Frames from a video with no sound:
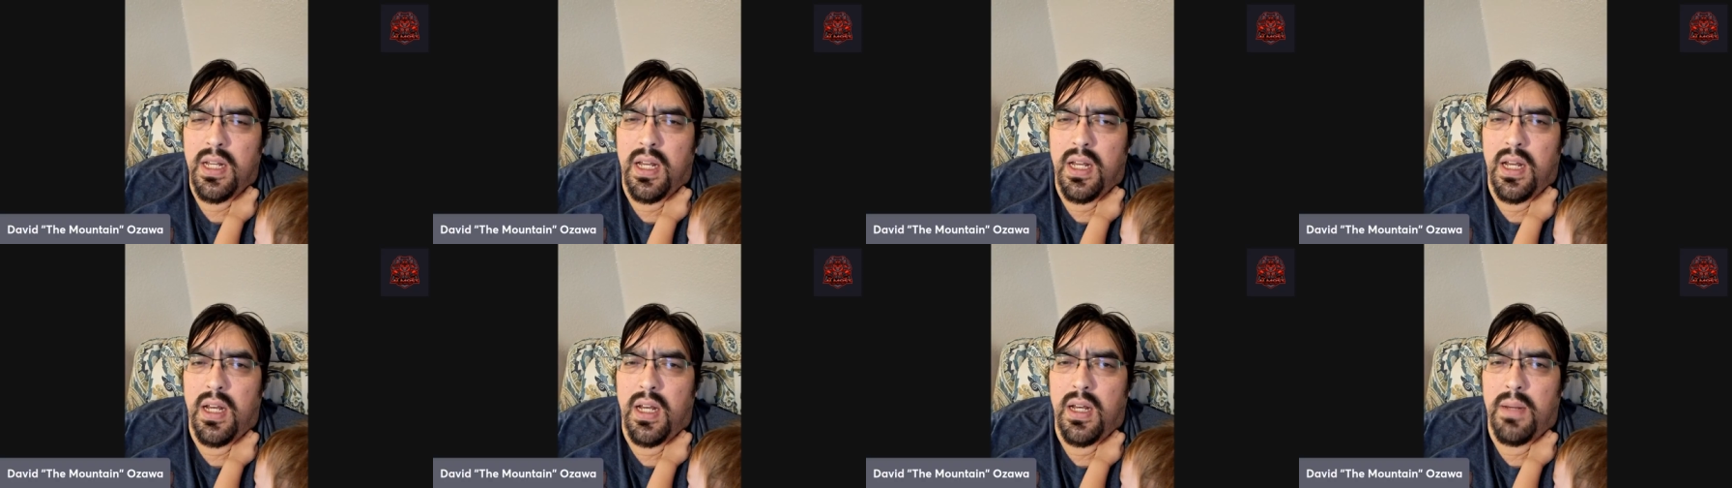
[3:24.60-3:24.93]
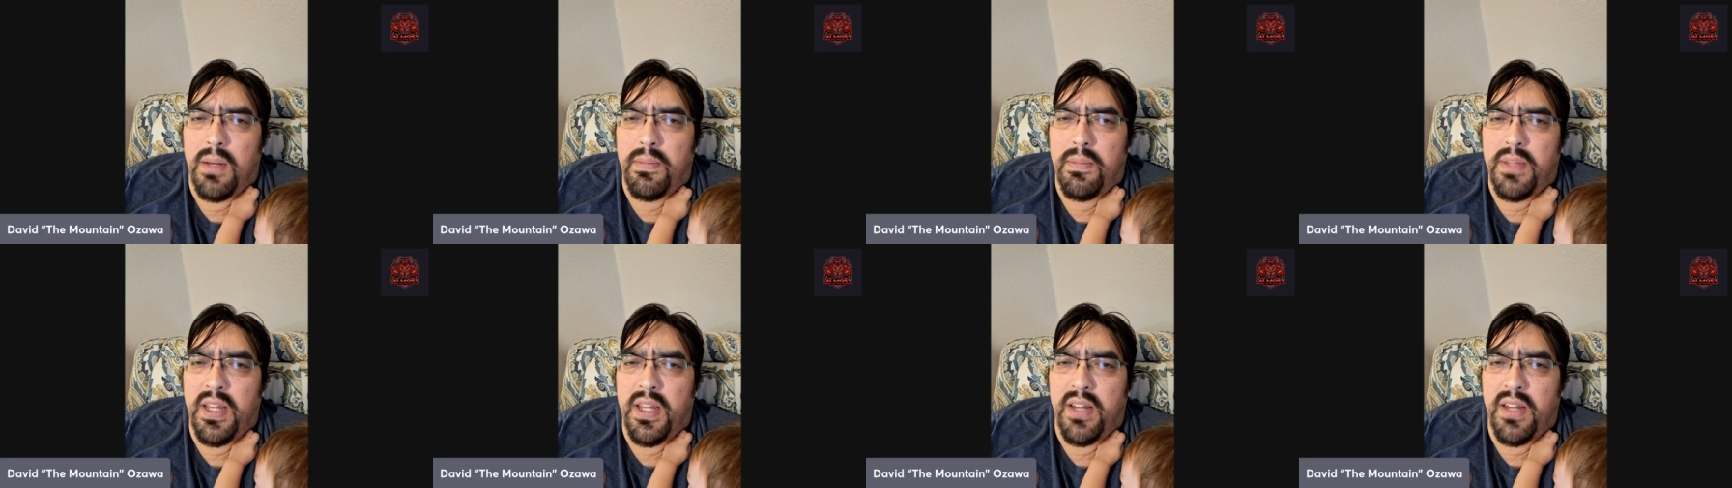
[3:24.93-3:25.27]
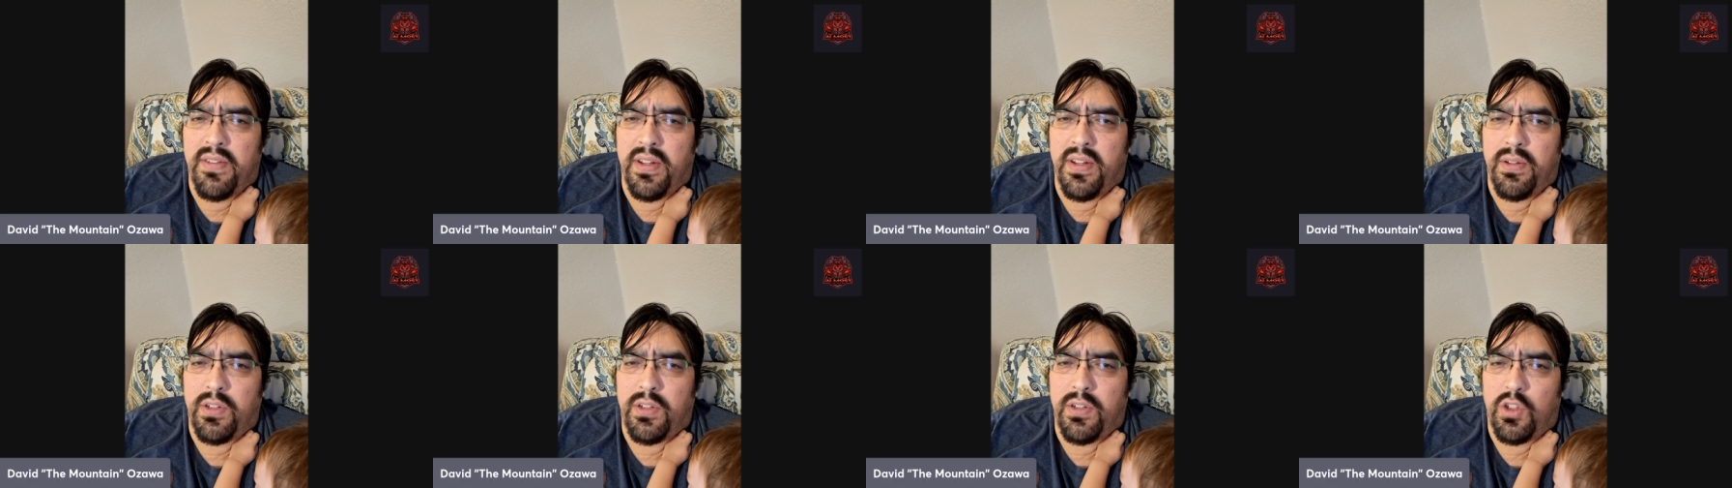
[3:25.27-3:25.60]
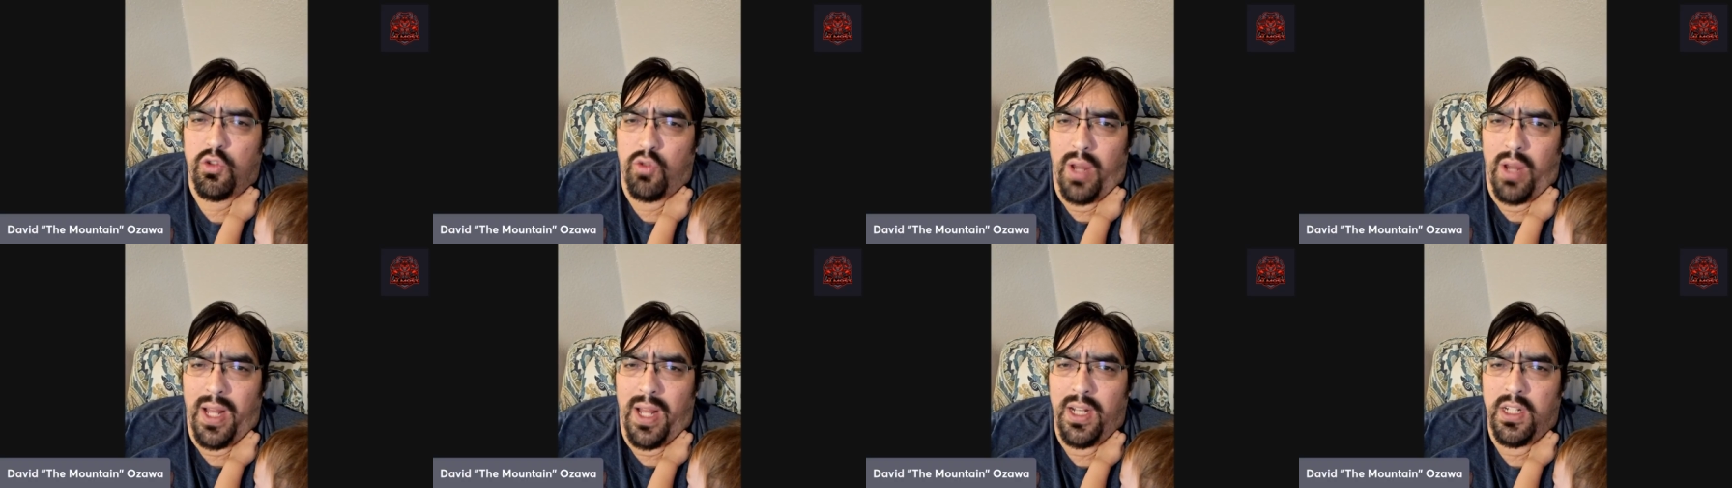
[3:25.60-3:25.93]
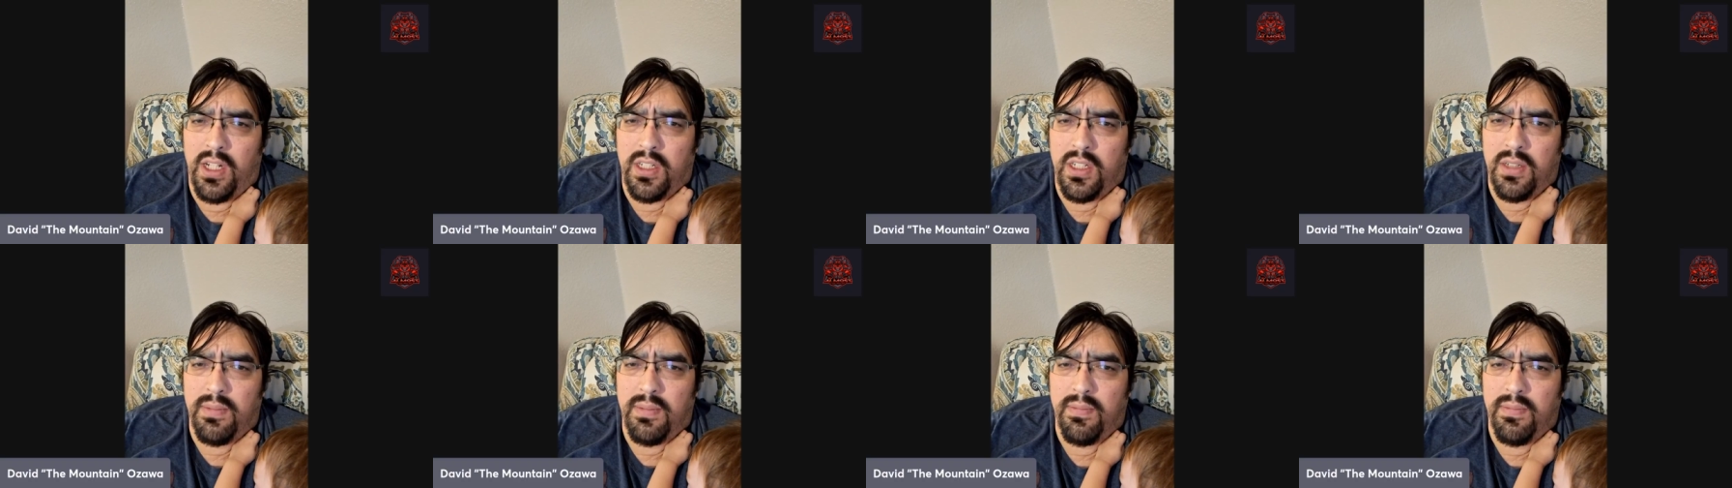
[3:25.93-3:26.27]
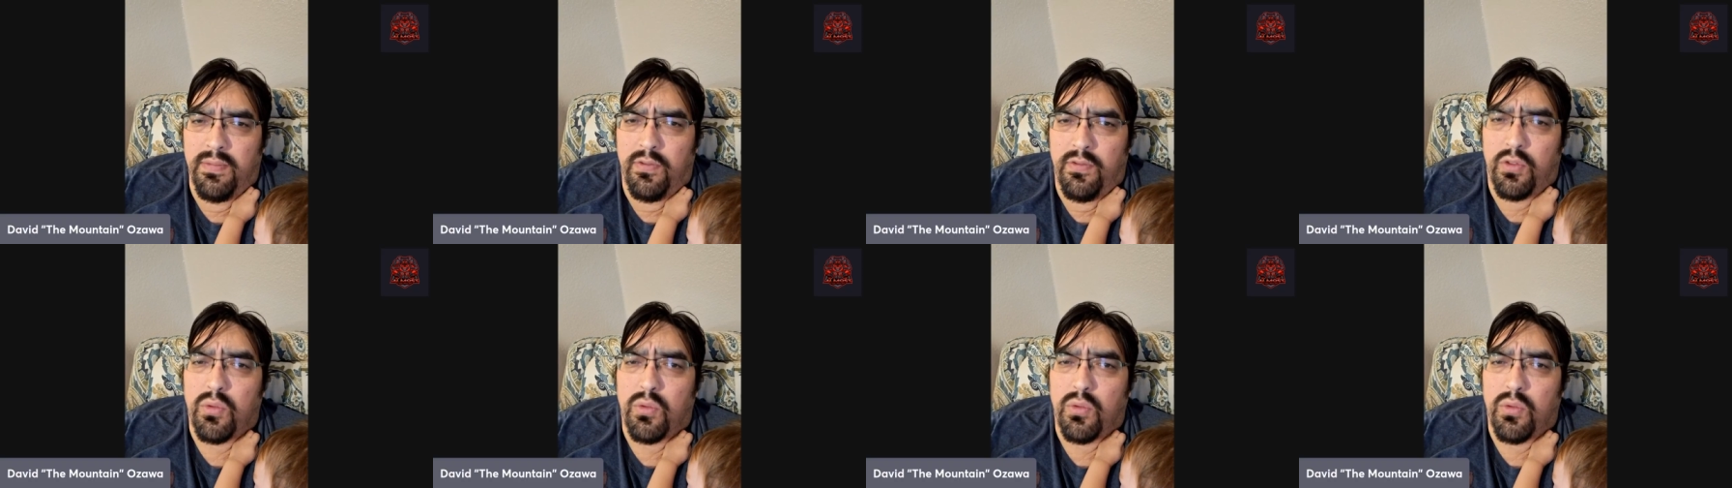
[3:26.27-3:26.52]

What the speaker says: They have a stratagem